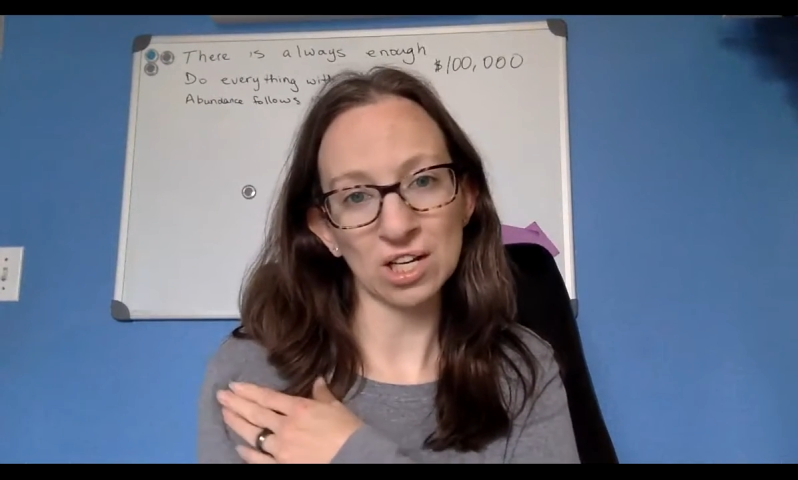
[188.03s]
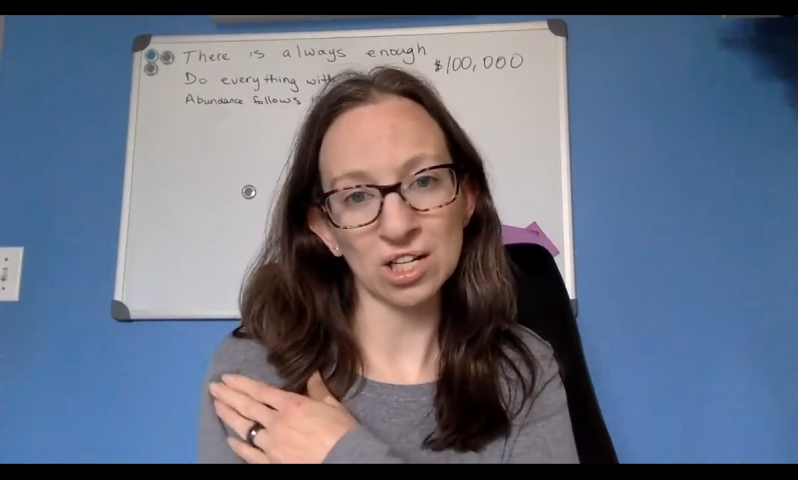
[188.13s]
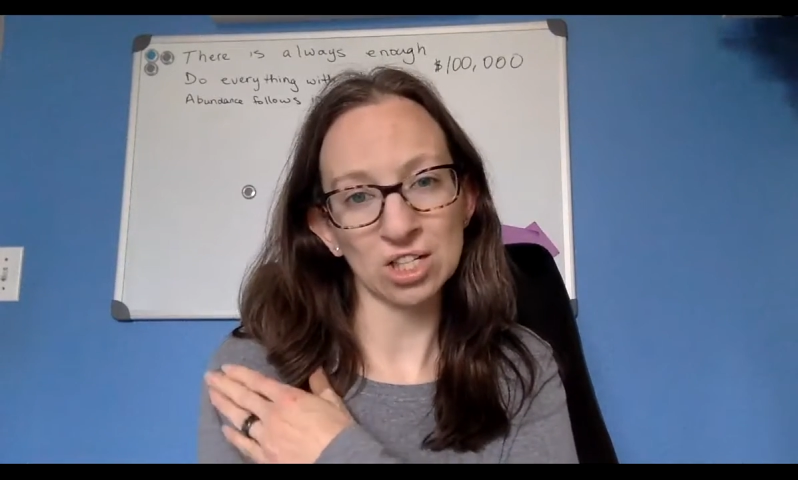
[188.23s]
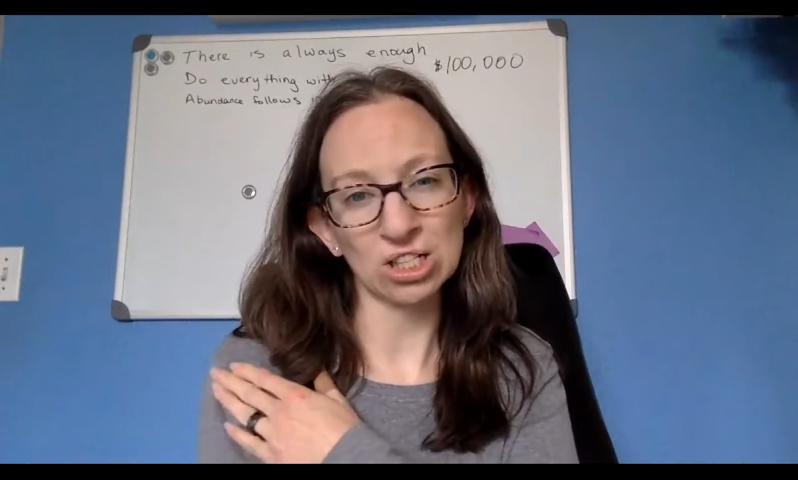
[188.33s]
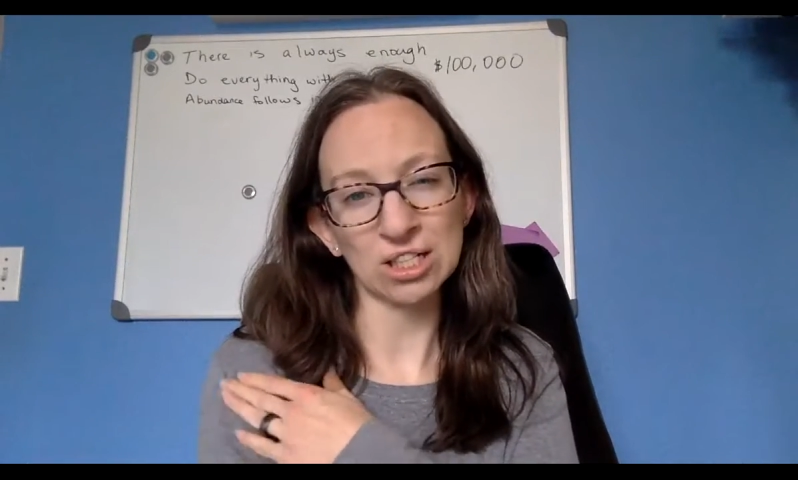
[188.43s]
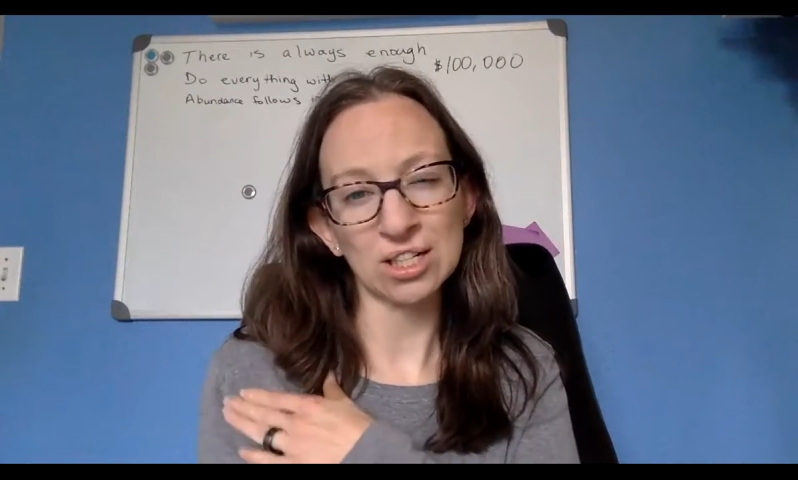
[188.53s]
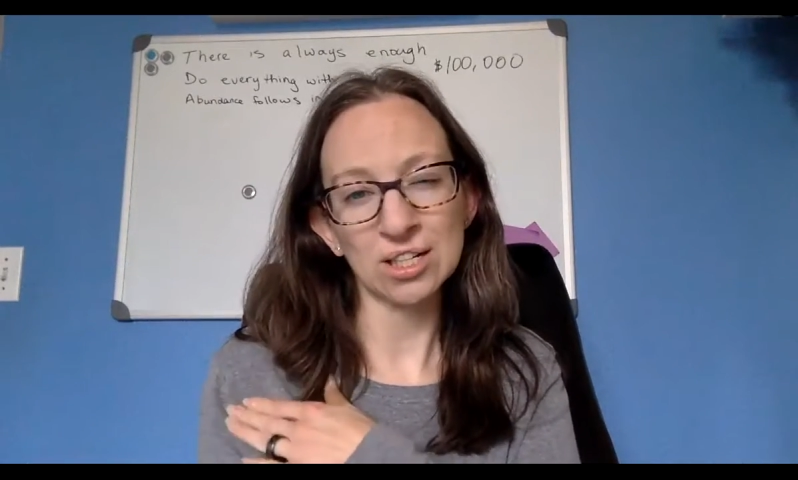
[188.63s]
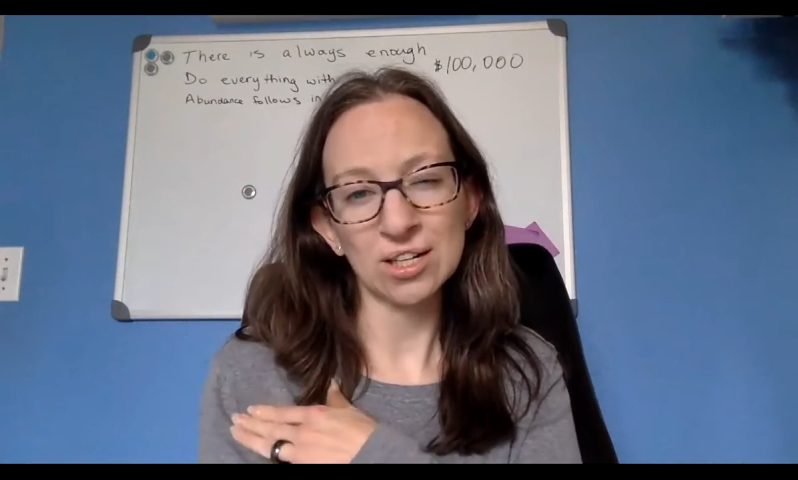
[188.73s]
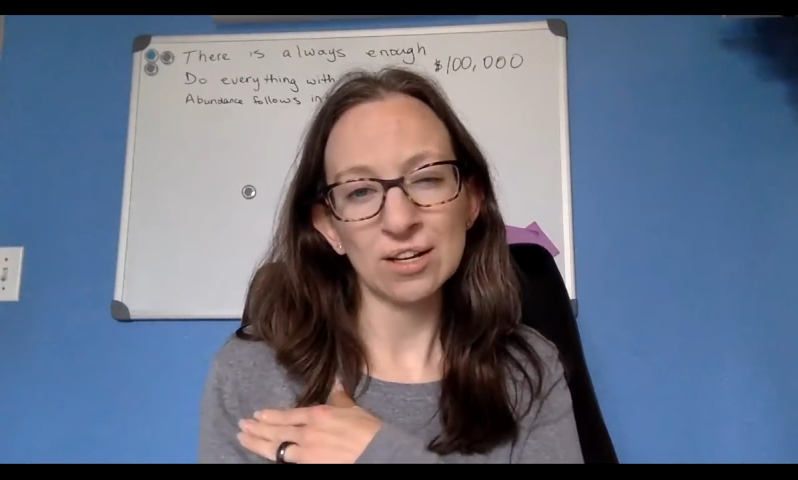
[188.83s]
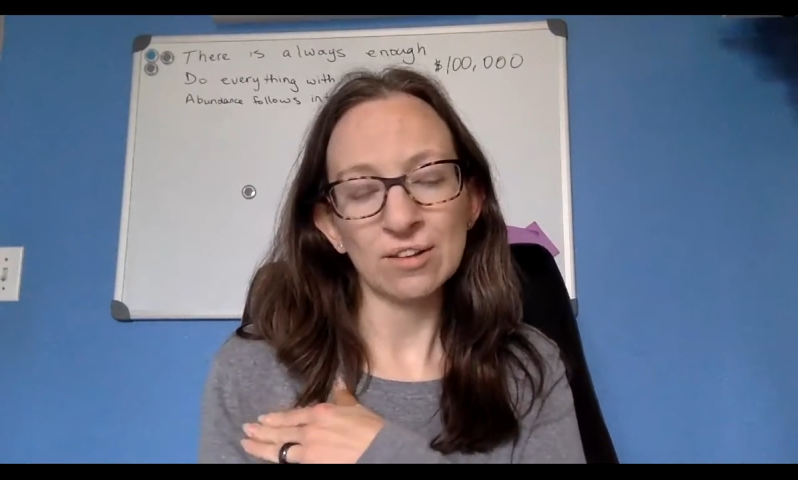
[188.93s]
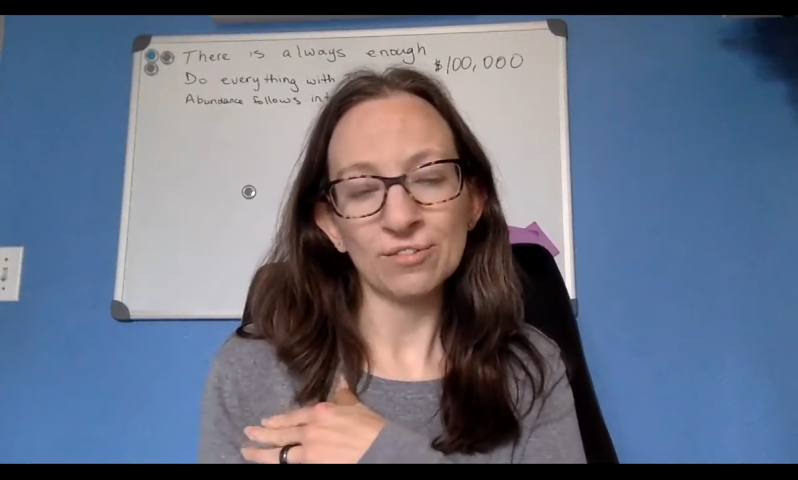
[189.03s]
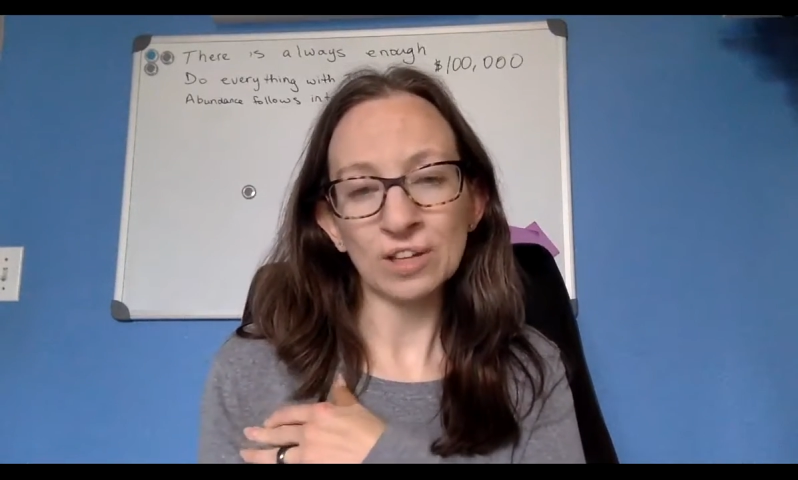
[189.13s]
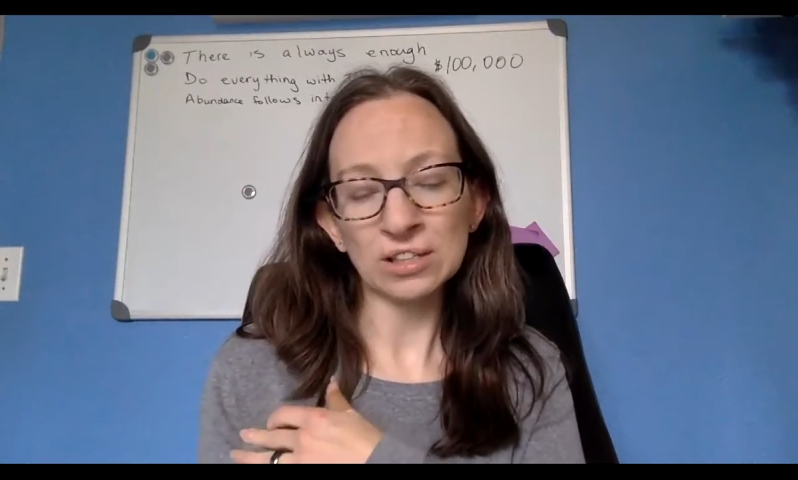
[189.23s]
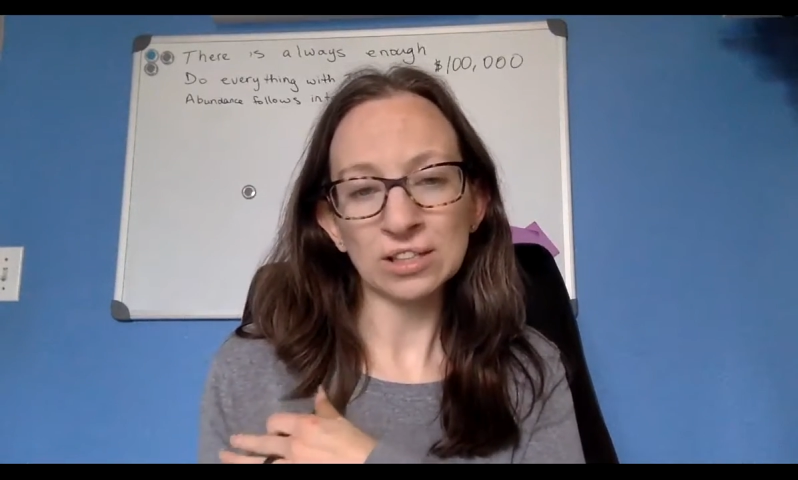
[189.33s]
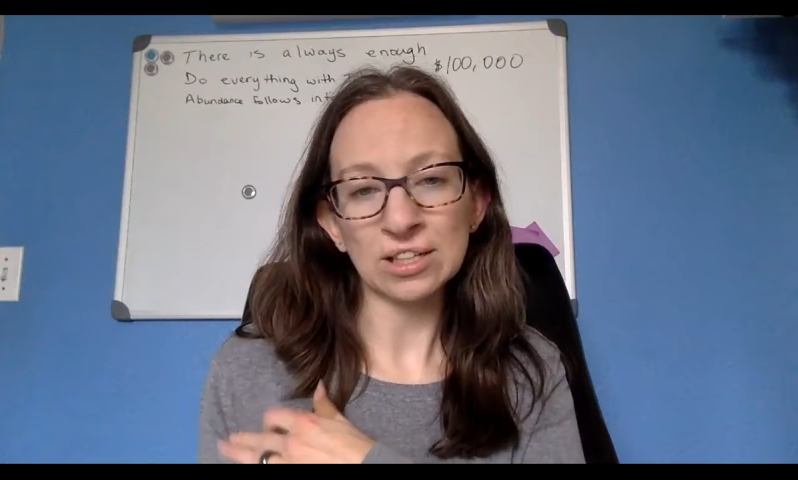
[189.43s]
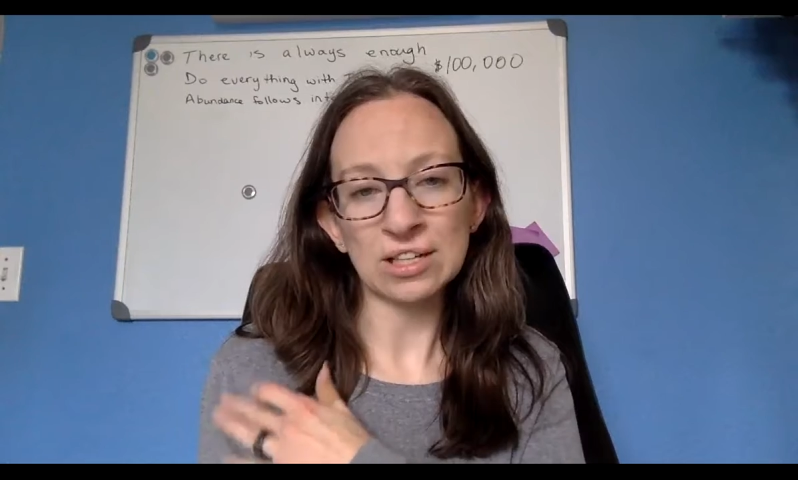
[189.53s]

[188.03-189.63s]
a good fit.